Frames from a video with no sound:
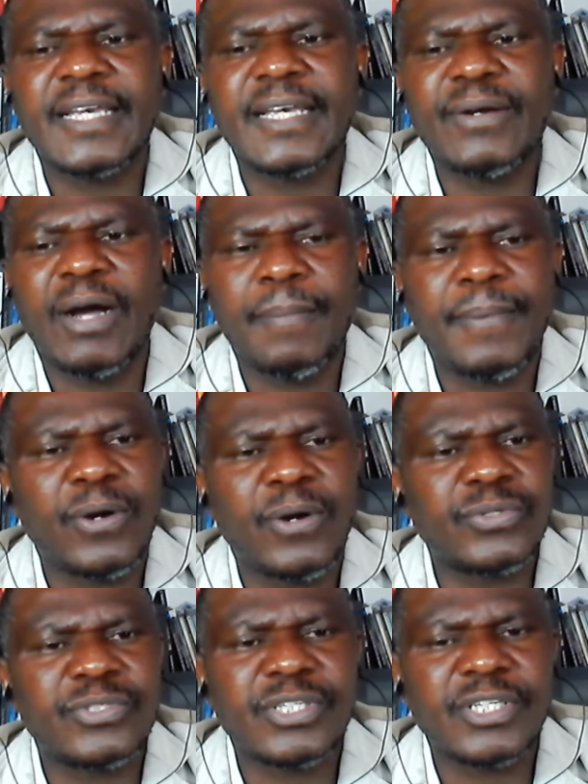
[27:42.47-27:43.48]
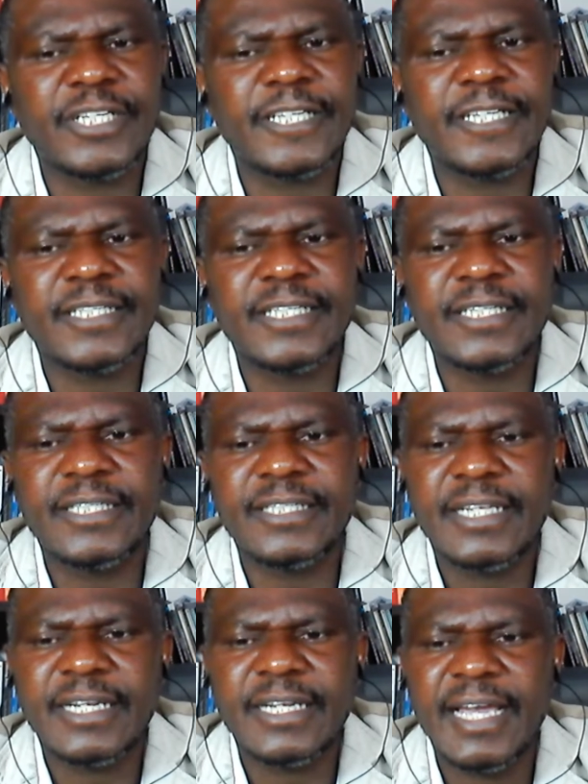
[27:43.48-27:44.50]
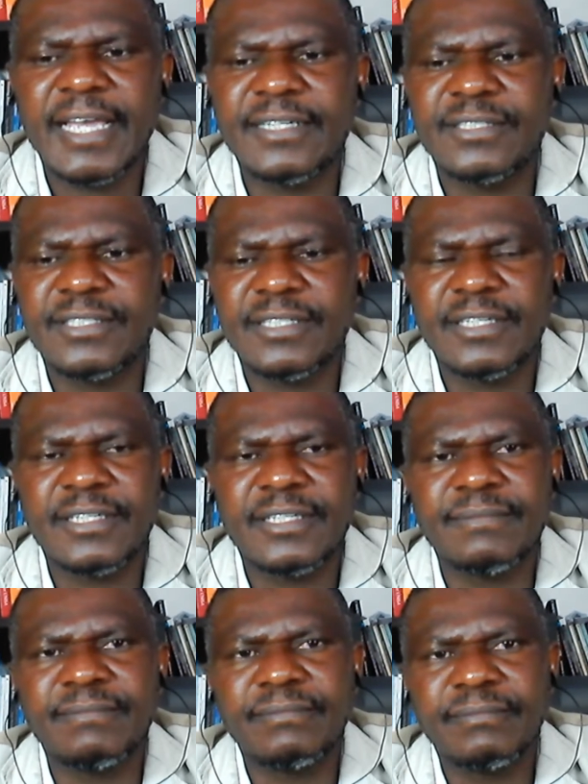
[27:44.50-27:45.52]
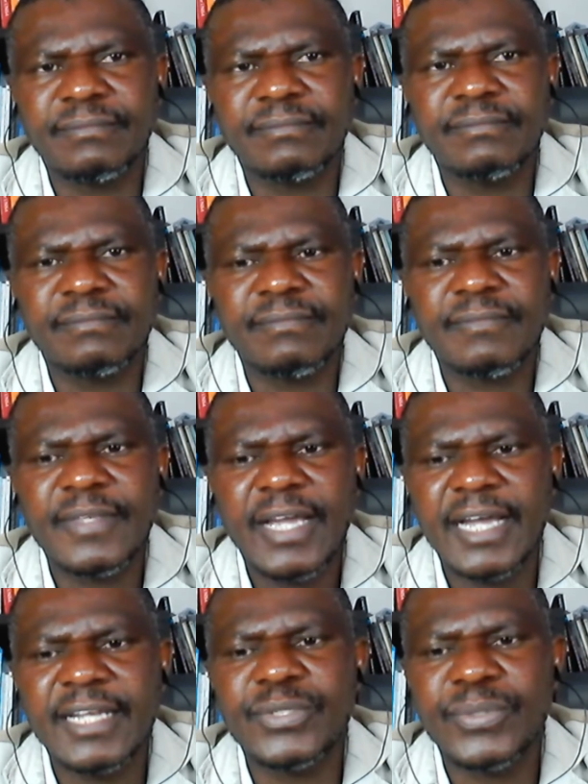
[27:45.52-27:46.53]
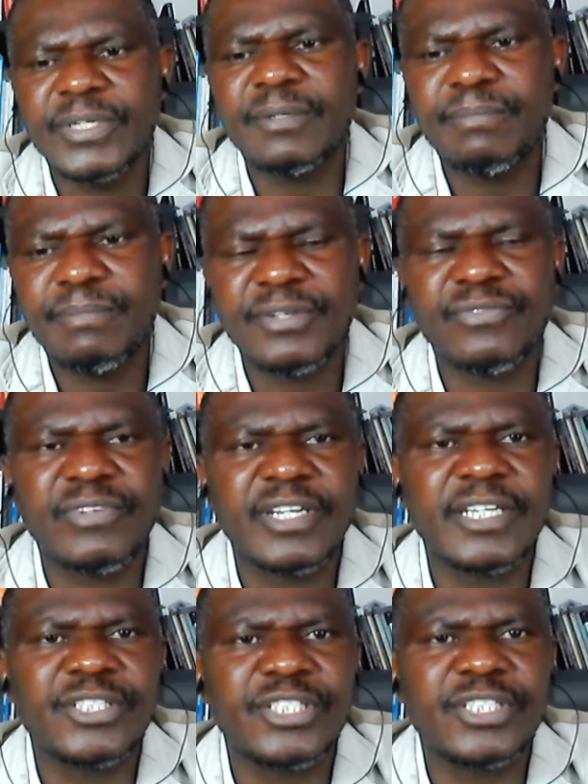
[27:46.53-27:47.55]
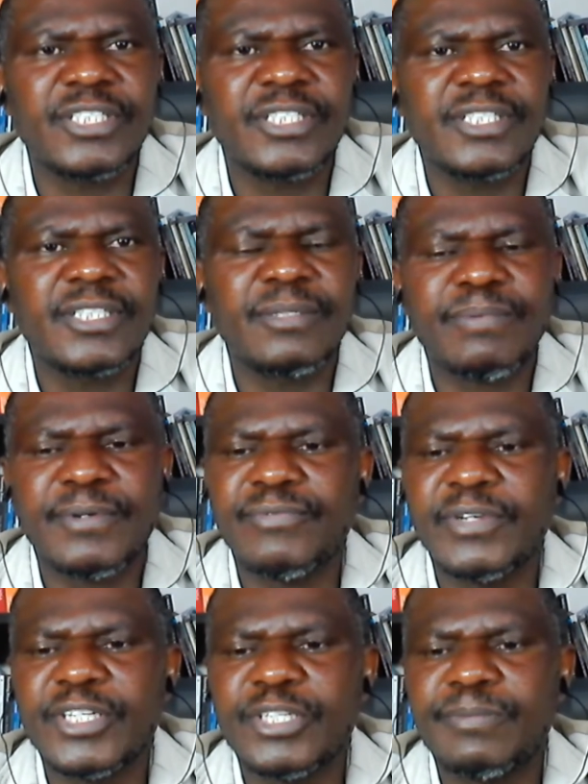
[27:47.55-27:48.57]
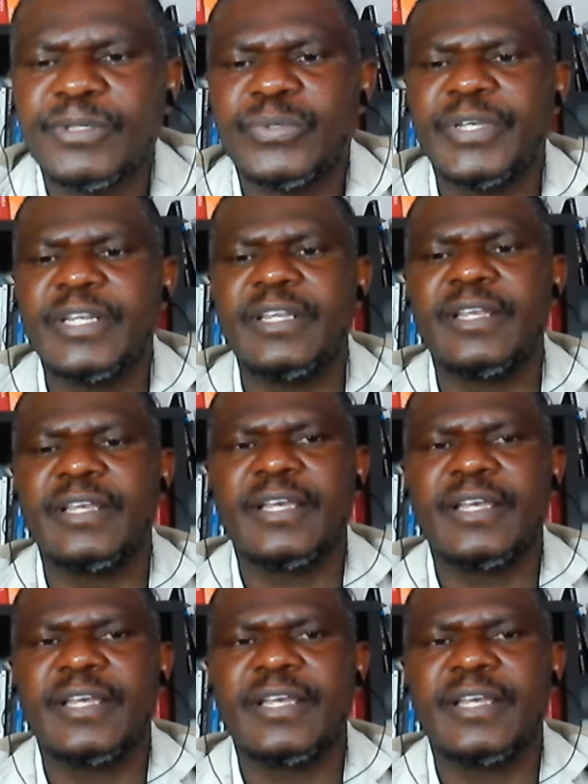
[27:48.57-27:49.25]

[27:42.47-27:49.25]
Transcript: How about the client attorney privilege, the privilege between